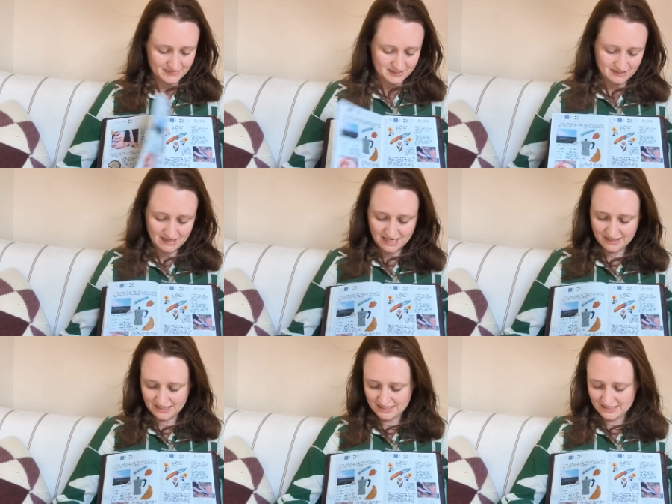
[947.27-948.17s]
So yeah,
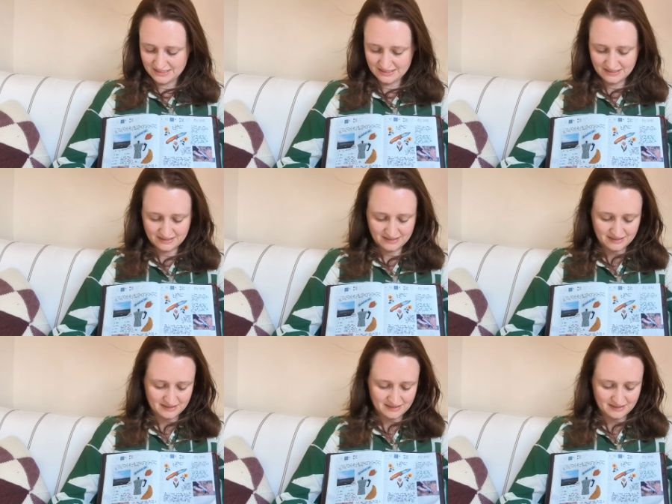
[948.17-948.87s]
that is